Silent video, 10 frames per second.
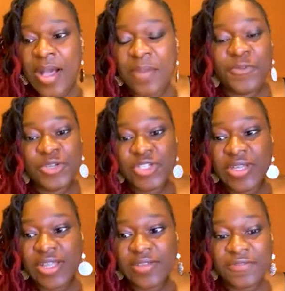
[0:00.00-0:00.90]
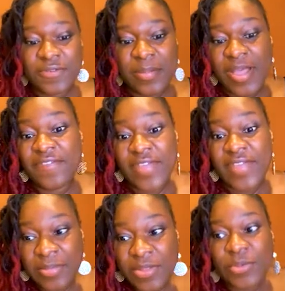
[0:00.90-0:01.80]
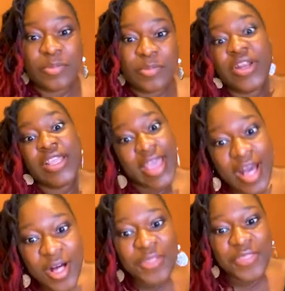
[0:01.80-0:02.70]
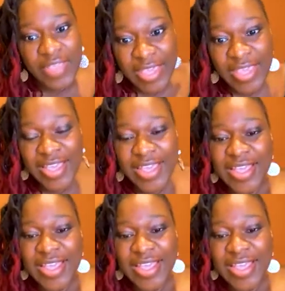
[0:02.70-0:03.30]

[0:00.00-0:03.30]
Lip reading: Fortunately, for my family, we were pretty healthy.